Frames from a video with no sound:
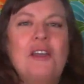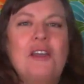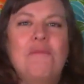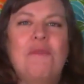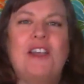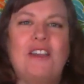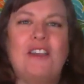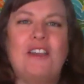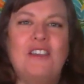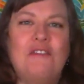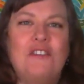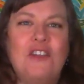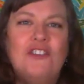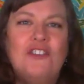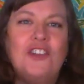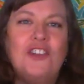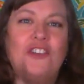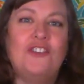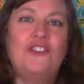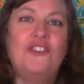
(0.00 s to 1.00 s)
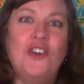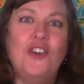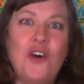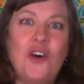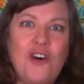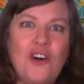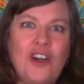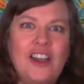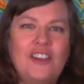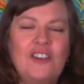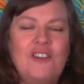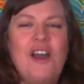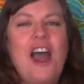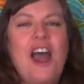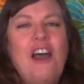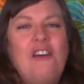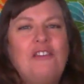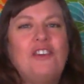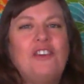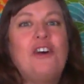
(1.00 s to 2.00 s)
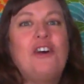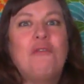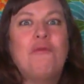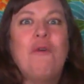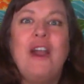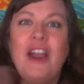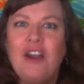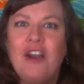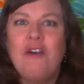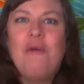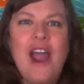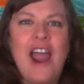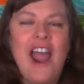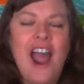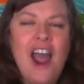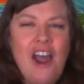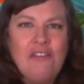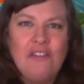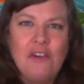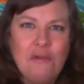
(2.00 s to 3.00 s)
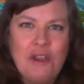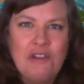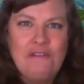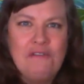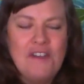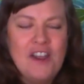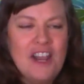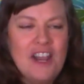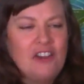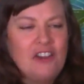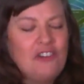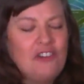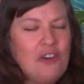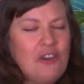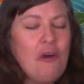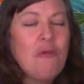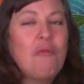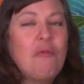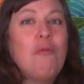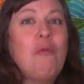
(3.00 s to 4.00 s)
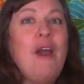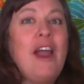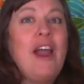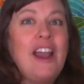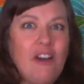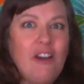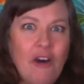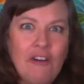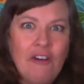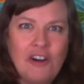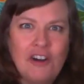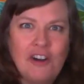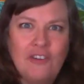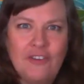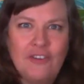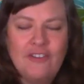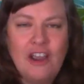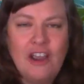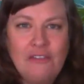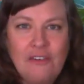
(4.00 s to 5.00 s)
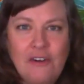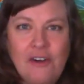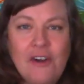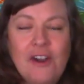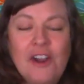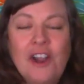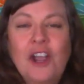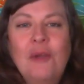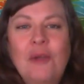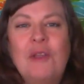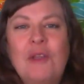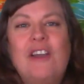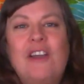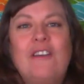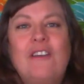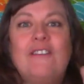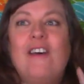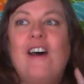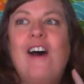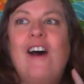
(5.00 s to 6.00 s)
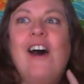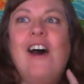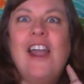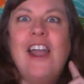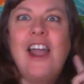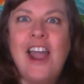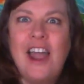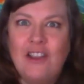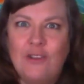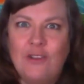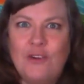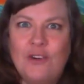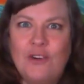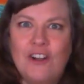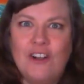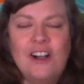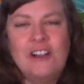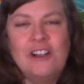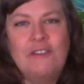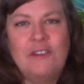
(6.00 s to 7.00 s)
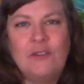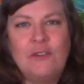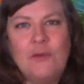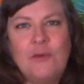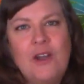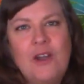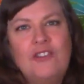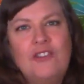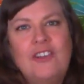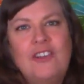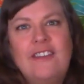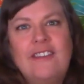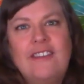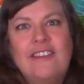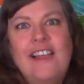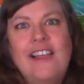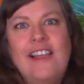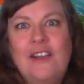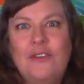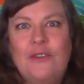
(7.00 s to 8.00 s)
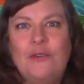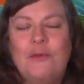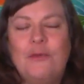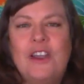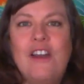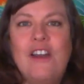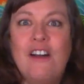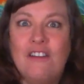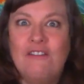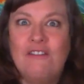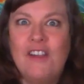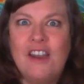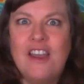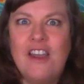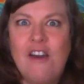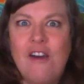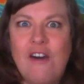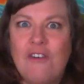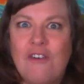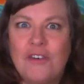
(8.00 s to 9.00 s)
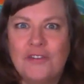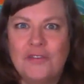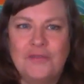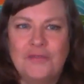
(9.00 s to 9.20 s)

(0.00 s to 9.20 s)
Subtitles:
Because if you just joined, you have to go right away after we finish, go right over to STUFR, because I answered all of his questions last week on video.